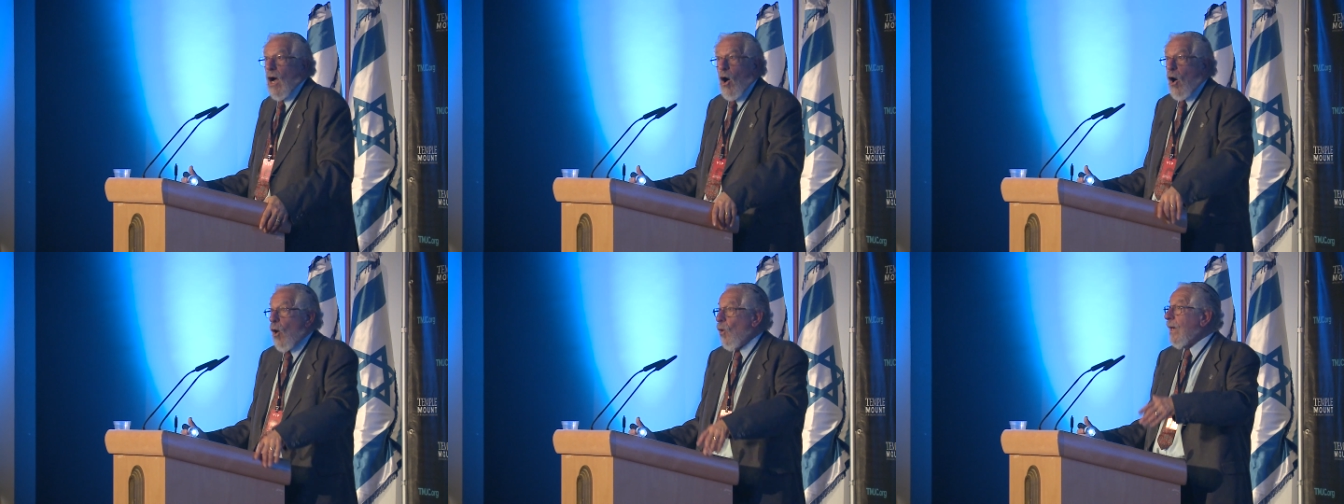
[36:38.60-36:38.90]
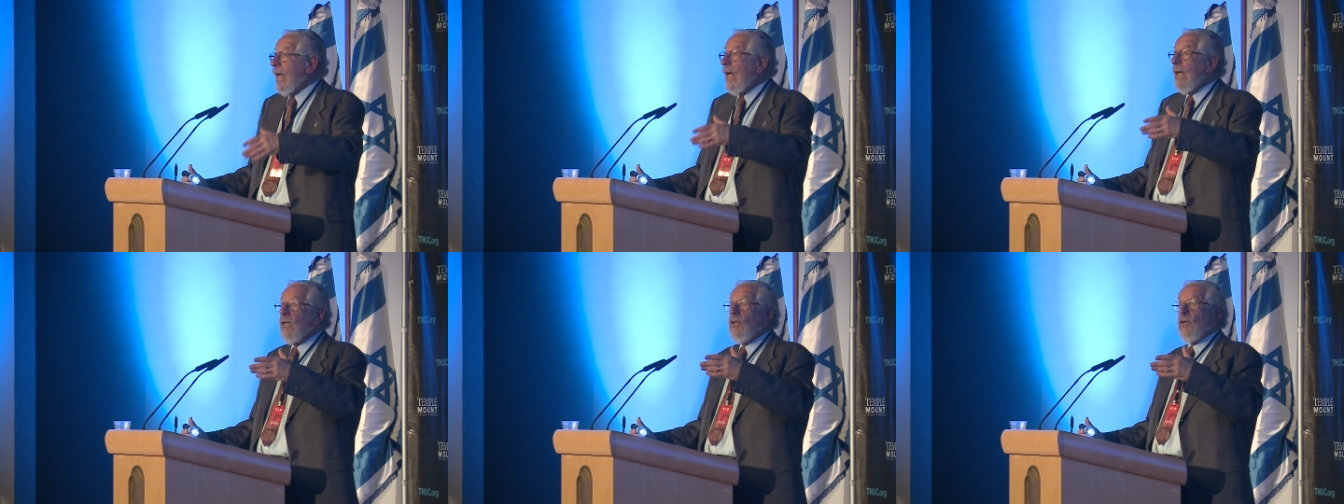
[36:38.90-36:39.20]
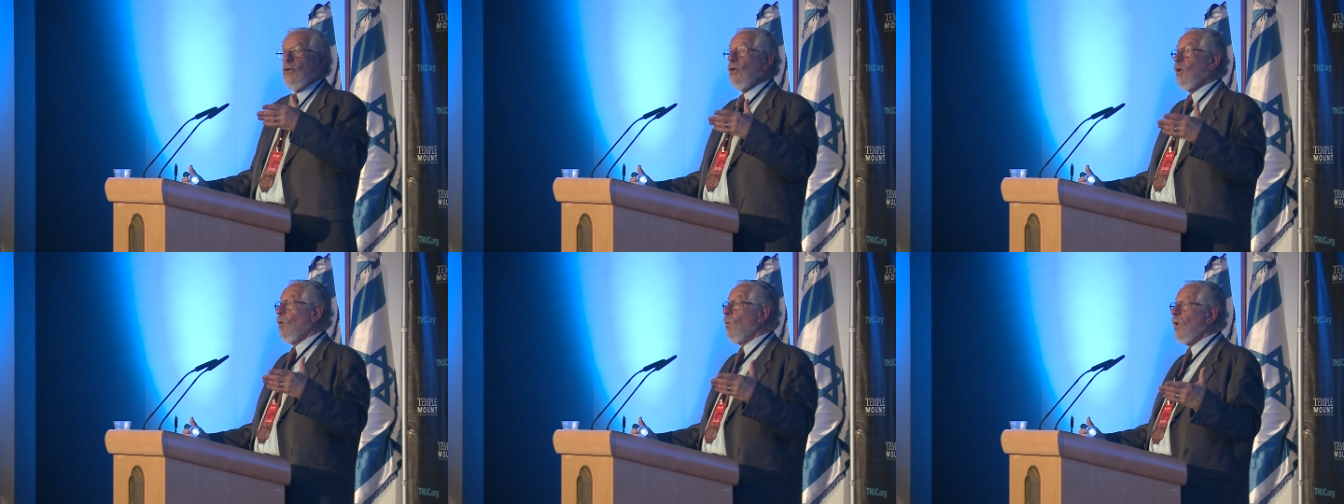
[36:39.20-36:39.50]

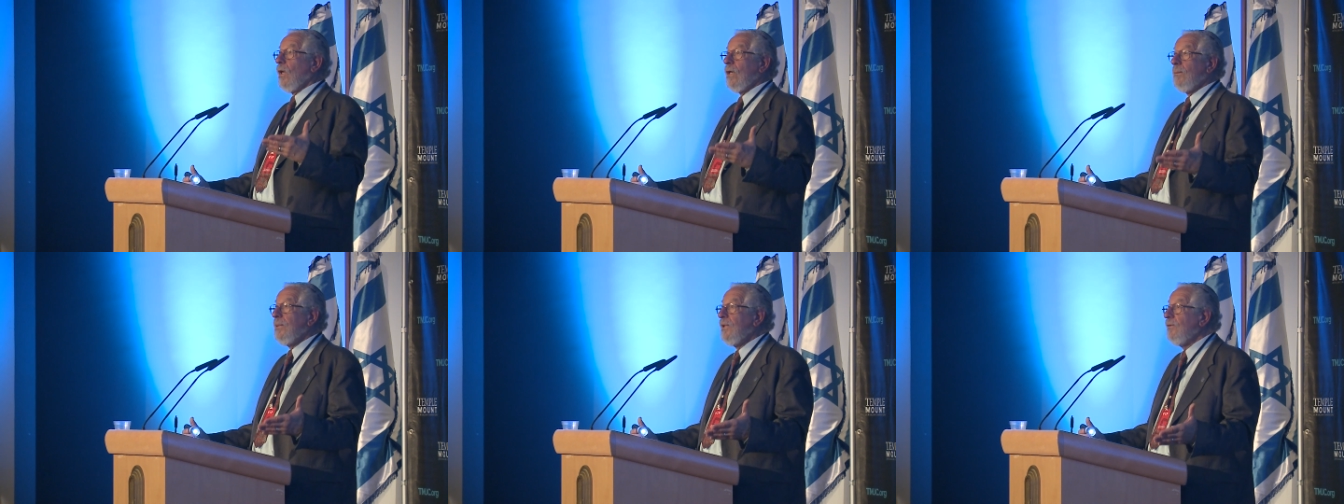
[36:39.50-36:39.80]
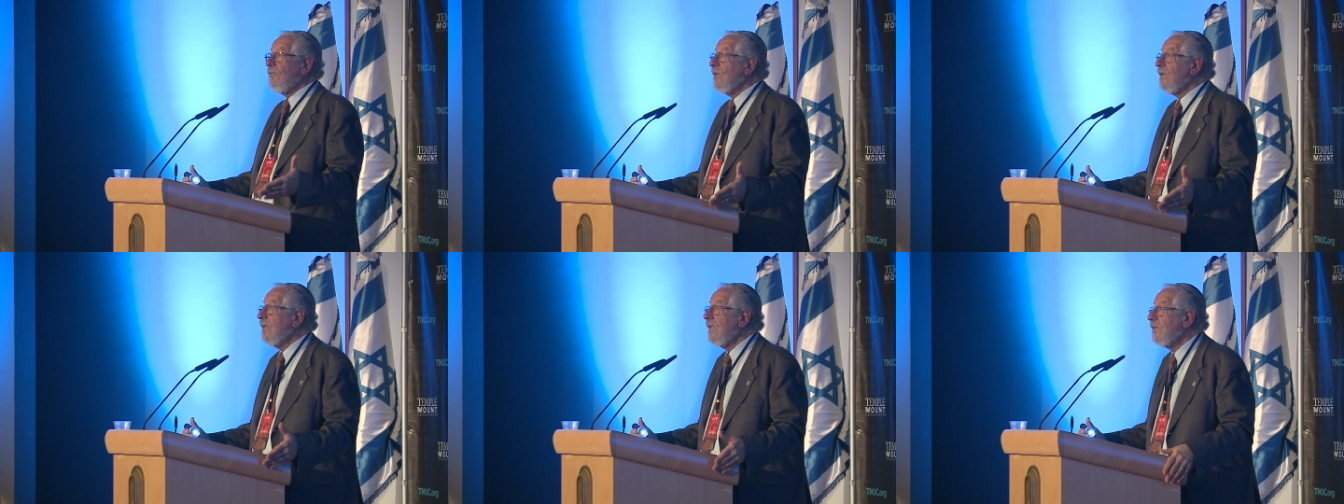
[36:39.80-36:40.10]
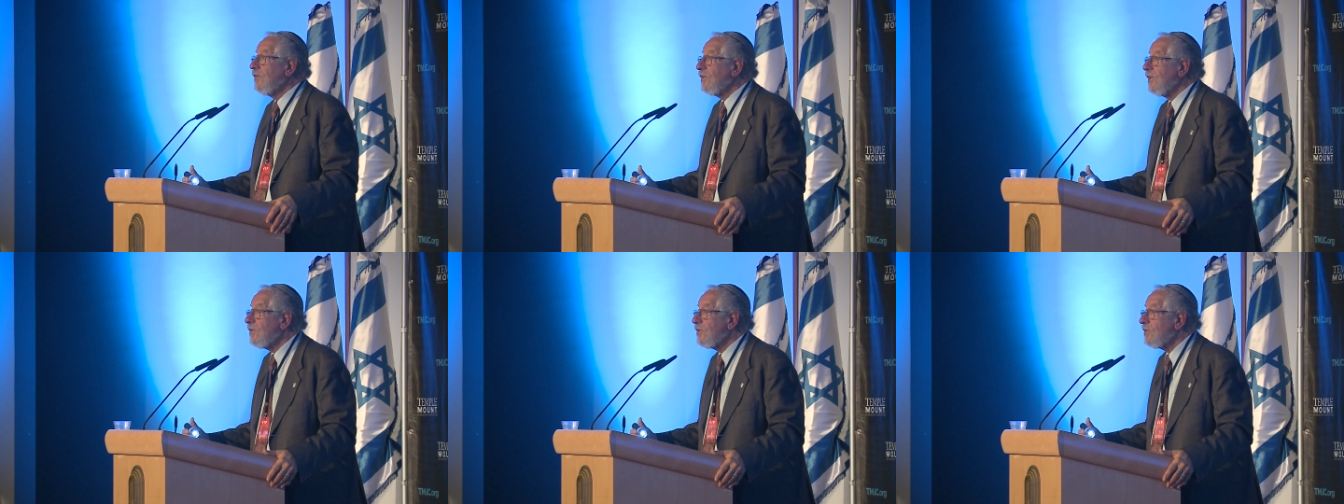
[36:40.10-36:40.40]
Okay, you don't want to be
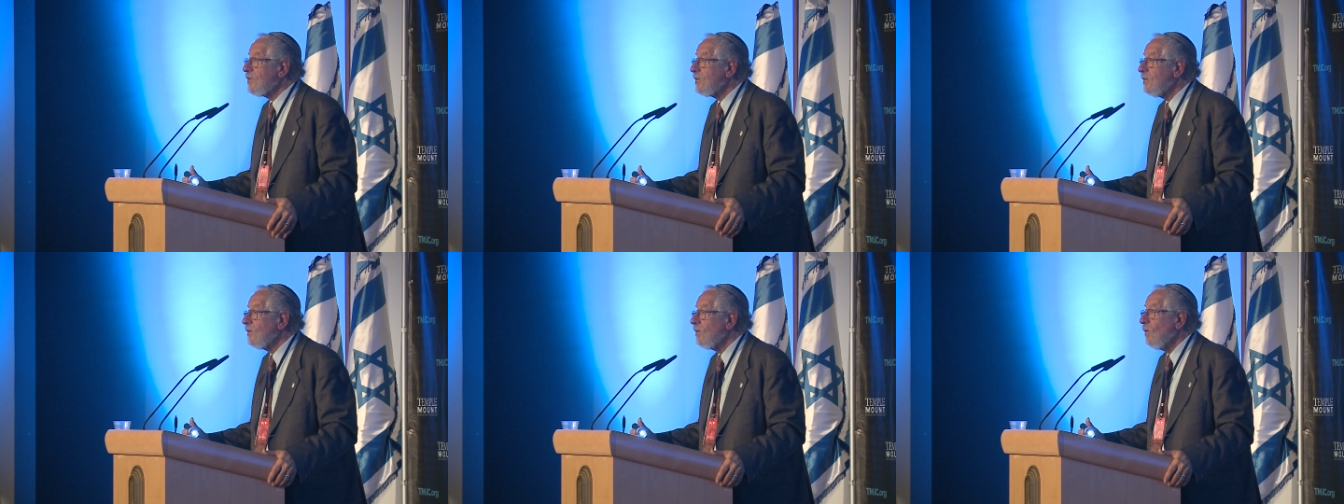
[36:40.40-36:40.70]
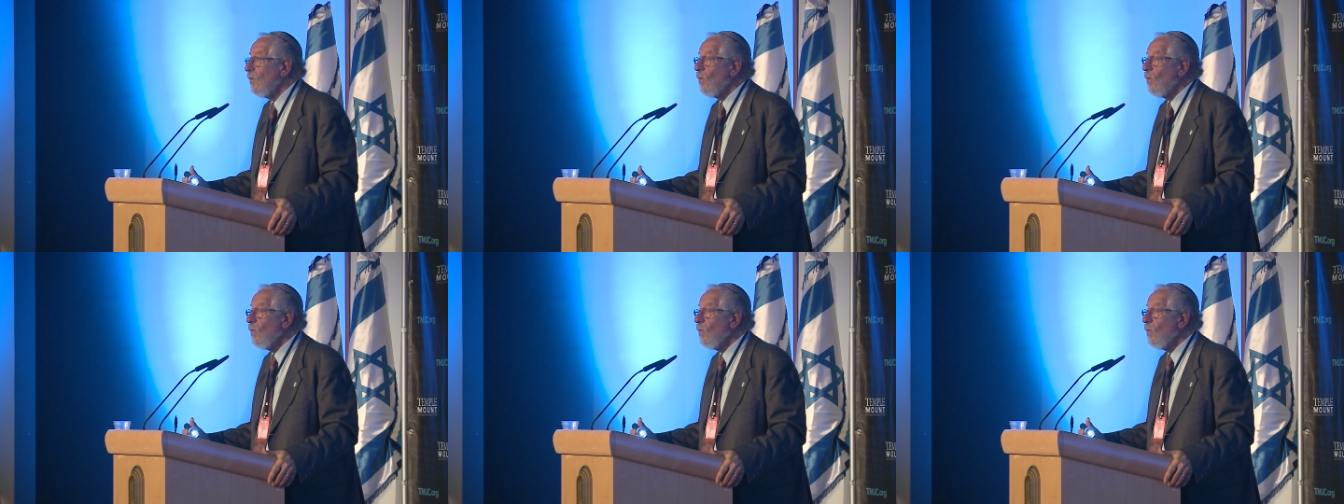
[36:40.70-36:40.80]
religious